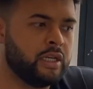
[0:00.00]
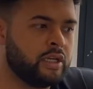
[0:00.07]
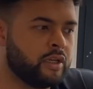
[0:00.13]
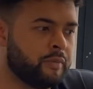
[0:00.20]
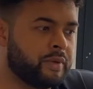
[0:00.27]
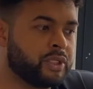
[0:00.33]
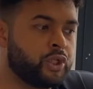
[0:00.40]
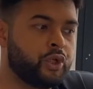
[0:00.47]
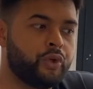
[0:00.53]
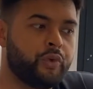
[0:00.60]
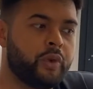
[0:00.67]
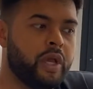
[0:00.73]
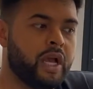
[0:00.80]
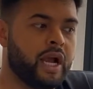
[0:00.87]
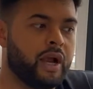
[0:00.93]
Number 2,
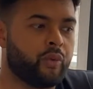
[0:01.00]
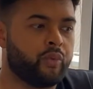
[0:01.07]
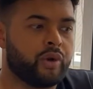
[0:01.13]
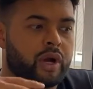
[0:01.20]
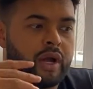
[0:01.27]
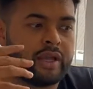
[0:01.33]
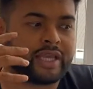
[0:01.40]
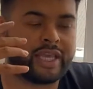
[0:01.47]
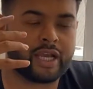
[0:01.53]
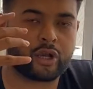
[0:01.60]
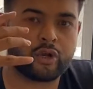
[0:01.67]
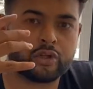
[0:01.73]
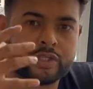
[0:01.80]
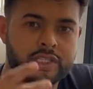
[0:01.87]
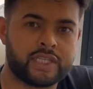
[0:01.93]
I get
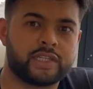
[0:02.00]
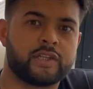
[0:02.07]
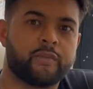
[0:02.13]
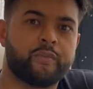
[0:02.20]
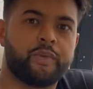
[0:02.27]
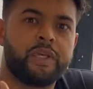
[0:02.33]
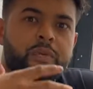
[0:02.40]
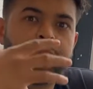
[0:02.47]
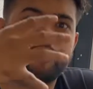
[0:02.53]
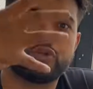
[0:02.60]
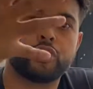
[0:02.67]
consistent people